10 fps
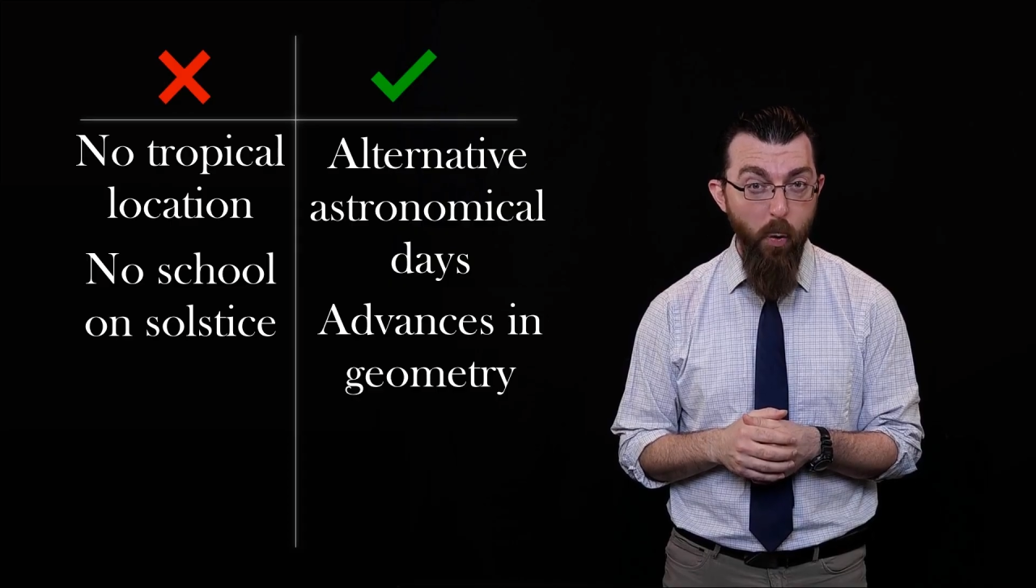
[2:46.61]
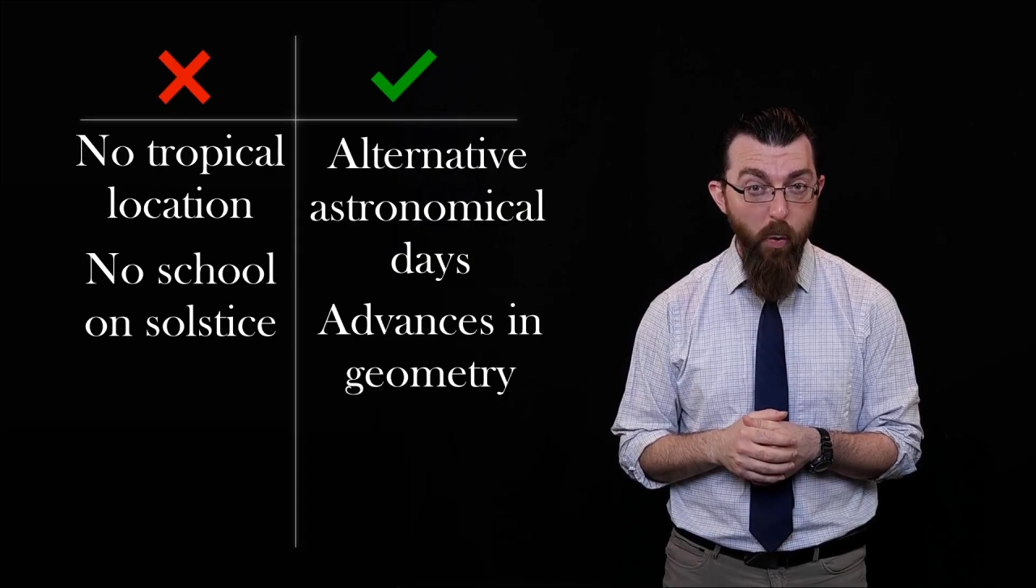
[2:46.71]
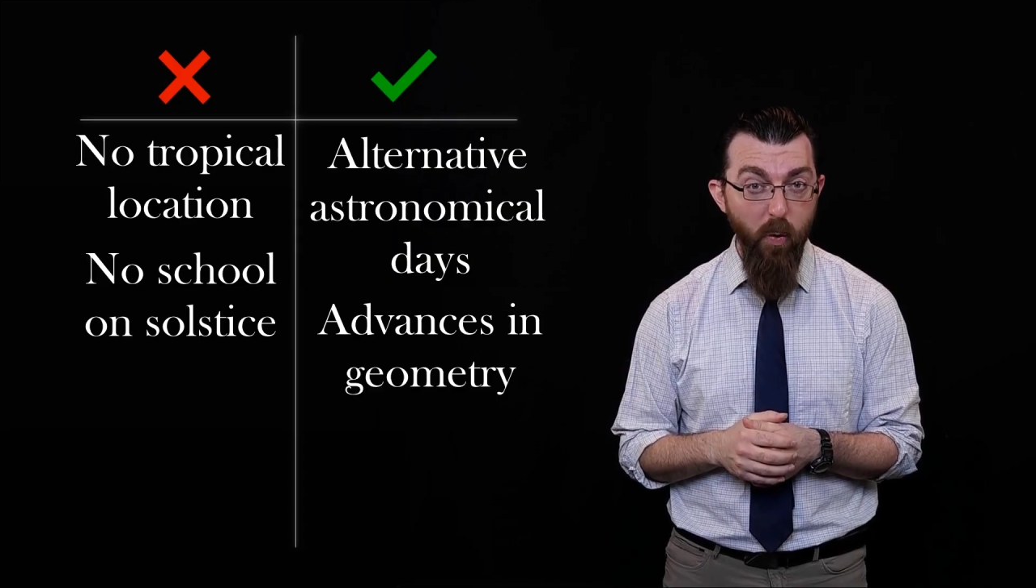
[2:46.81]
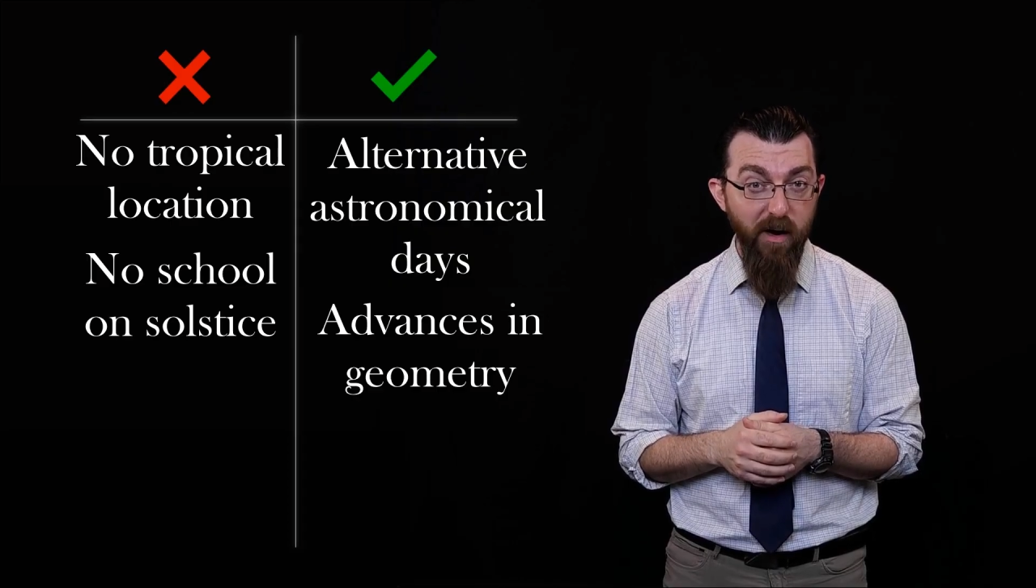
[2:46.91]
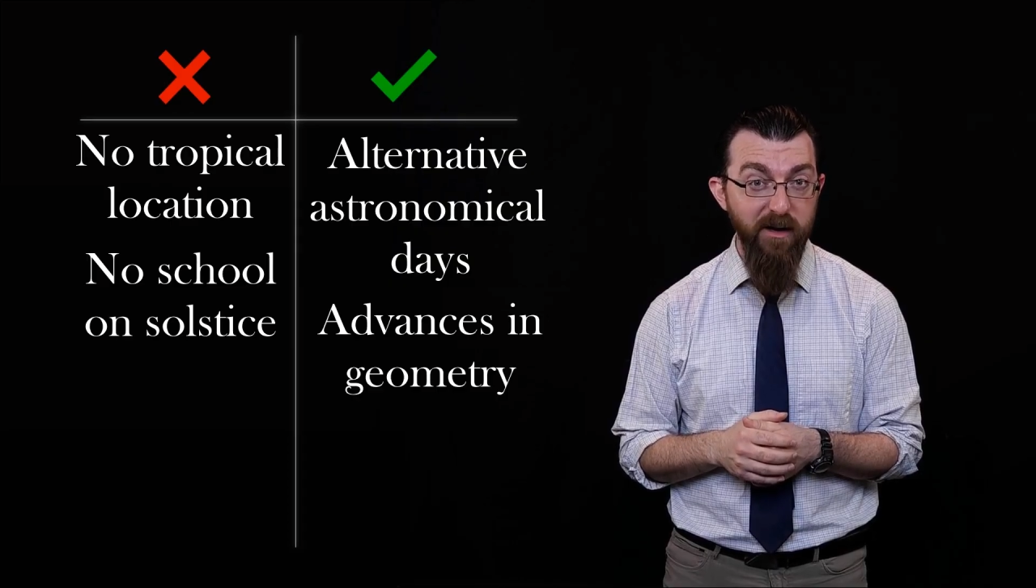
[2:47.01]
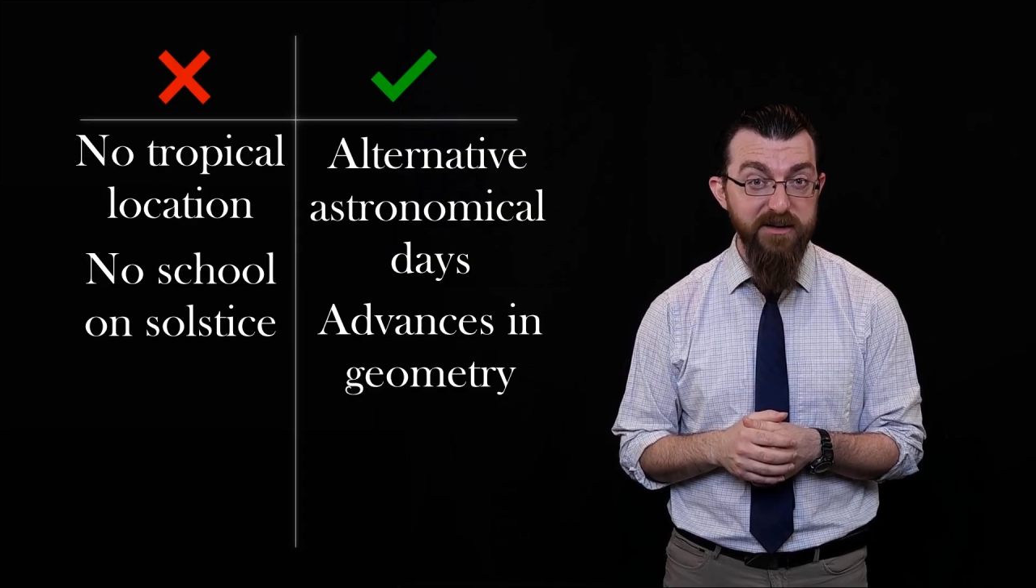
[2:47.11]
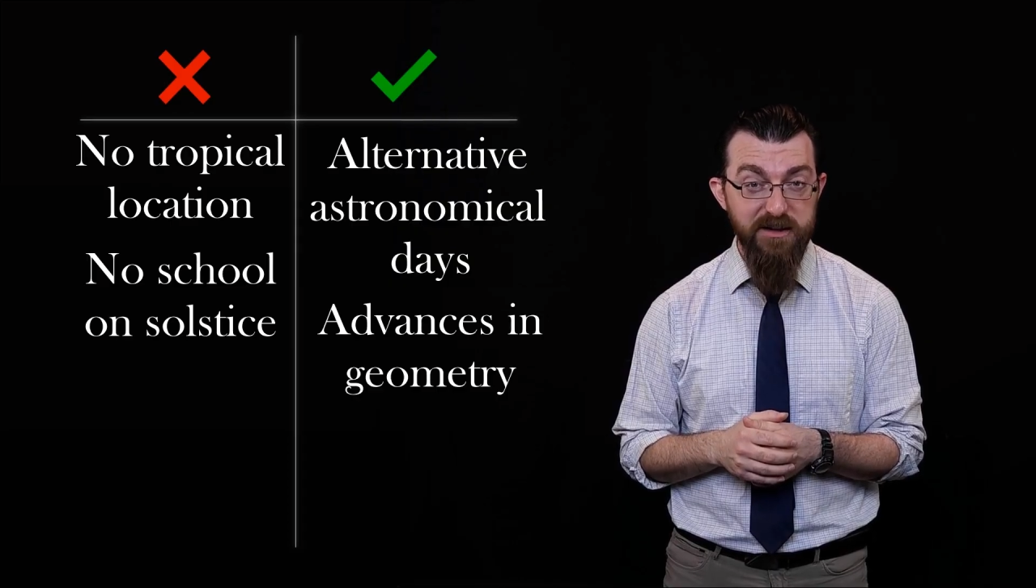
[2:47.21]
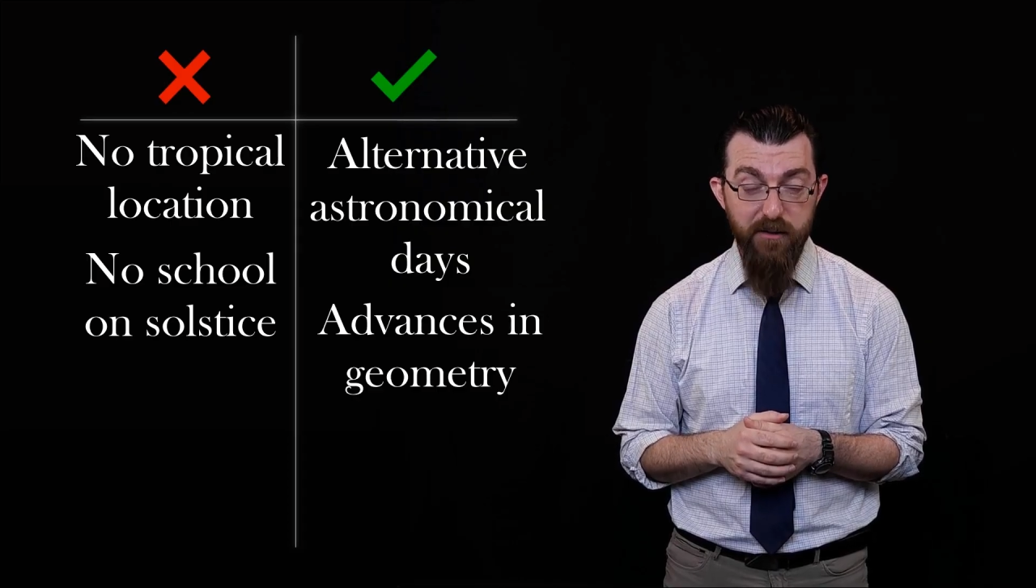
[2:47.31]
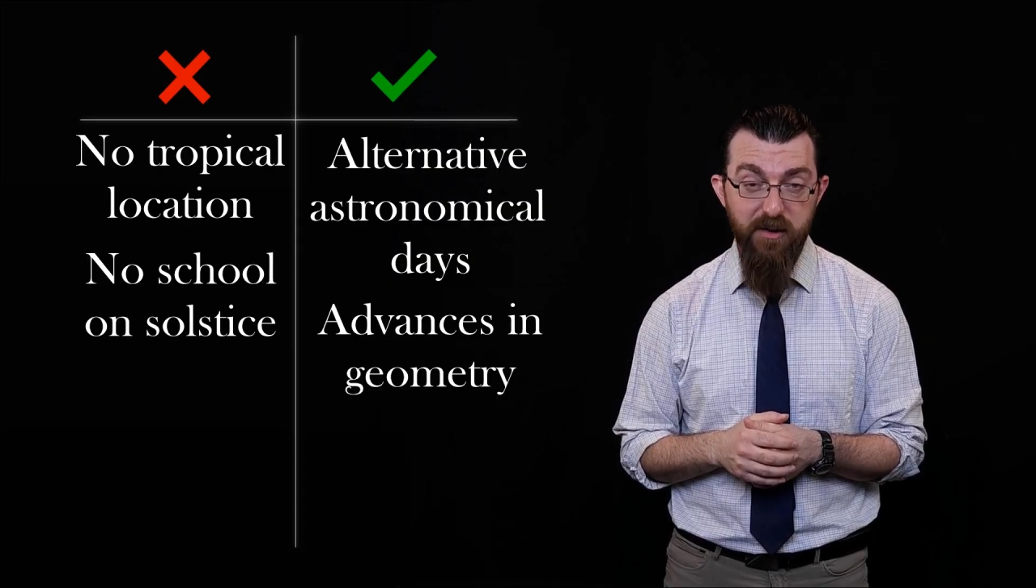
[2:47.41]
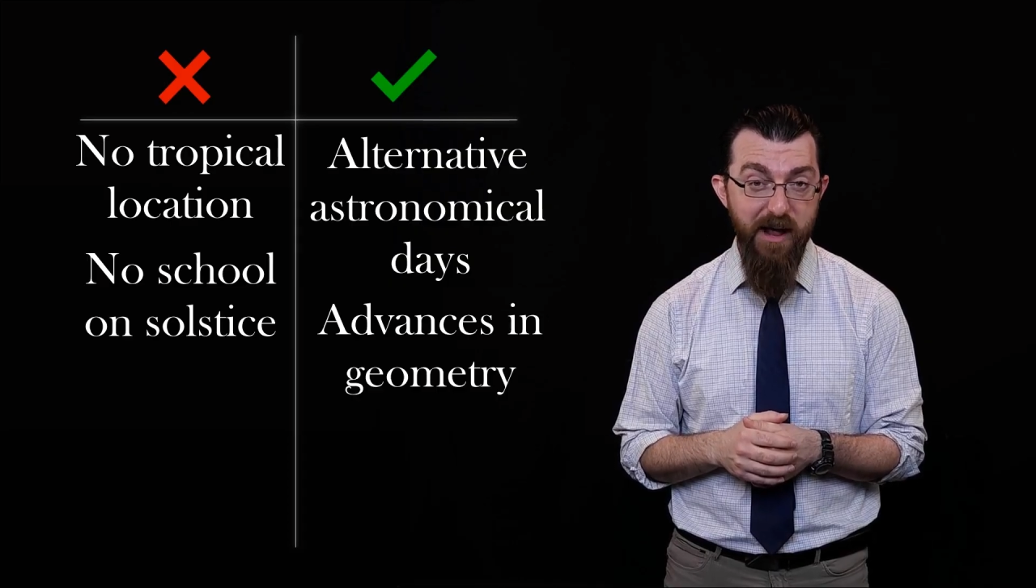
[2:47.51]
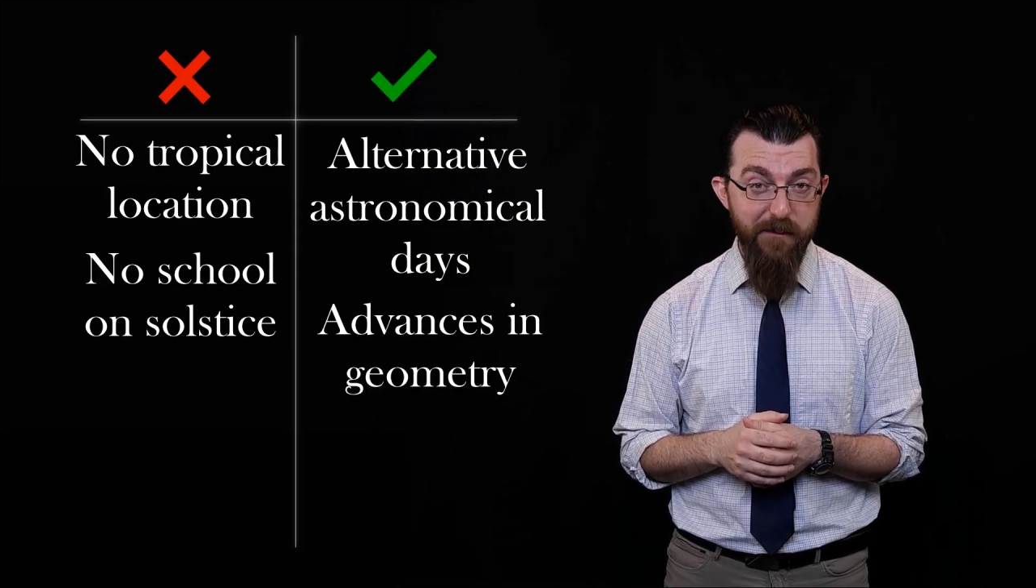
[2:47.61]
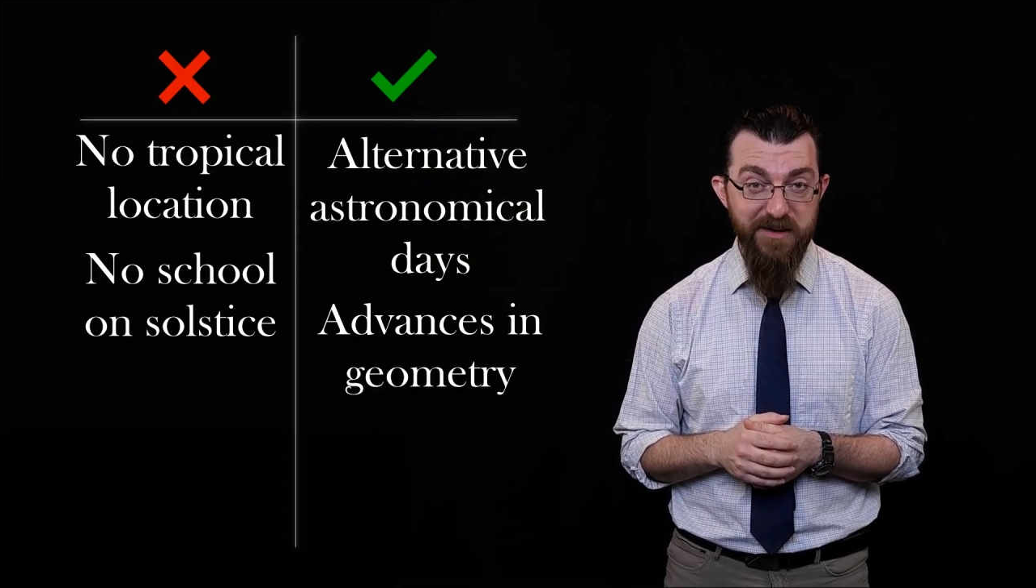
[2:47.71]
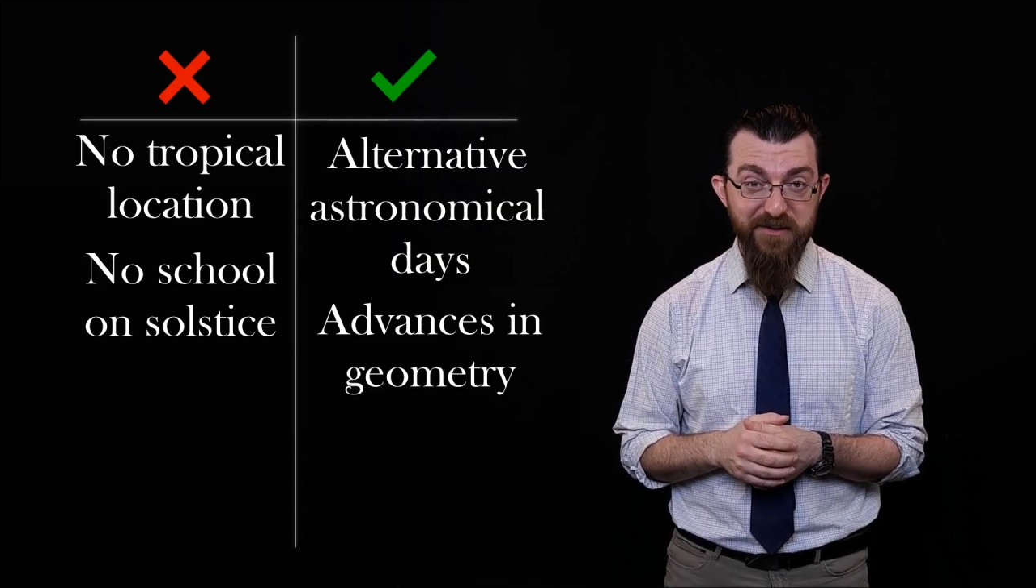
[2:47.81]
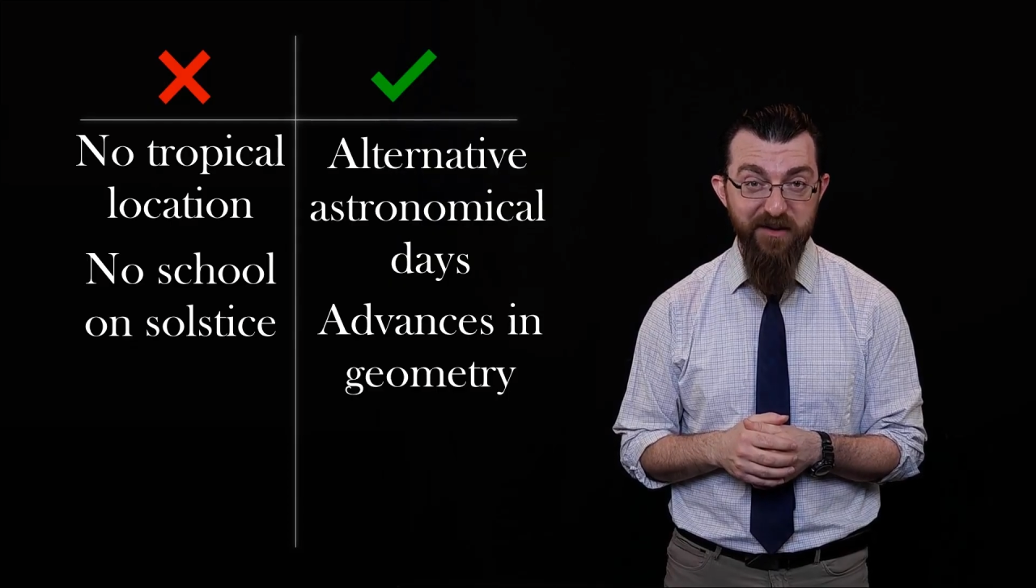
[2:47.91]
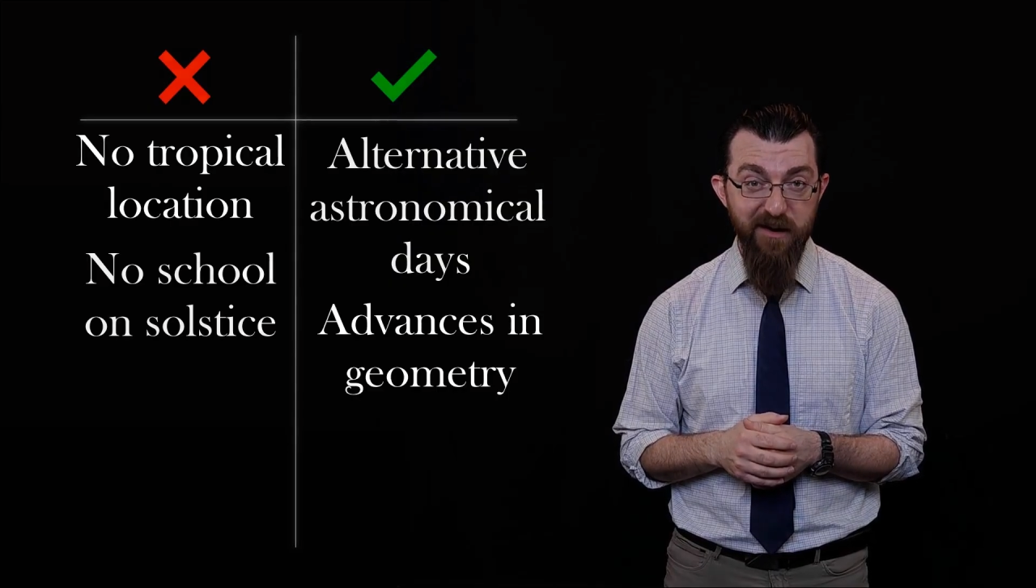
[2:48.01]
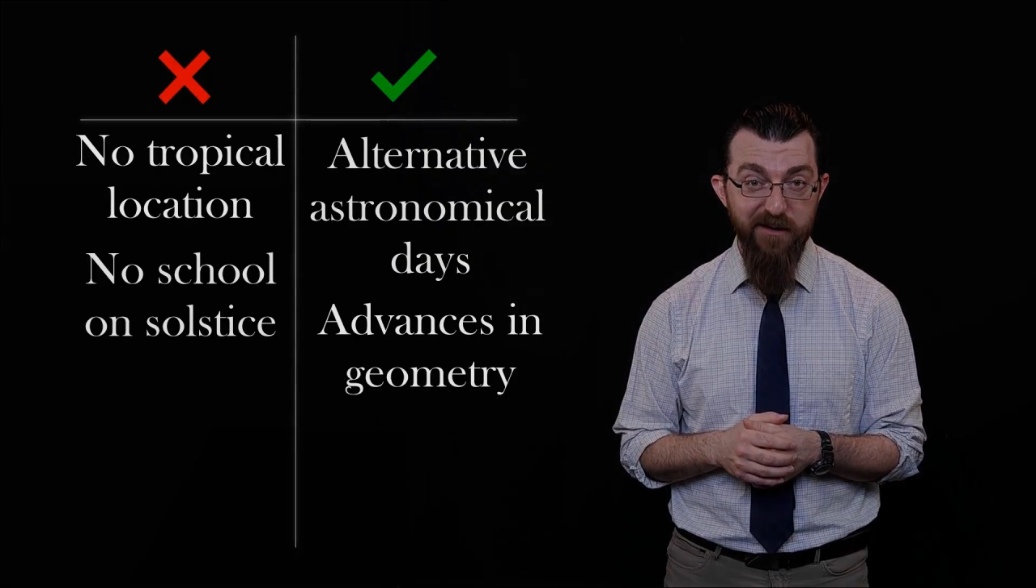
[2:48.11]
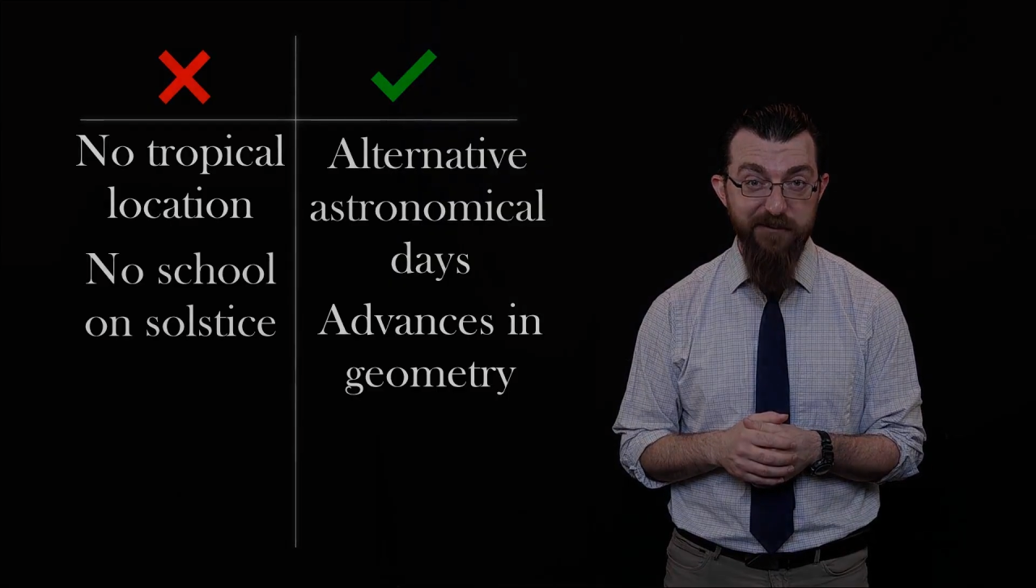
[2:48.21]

or southern hemisphere.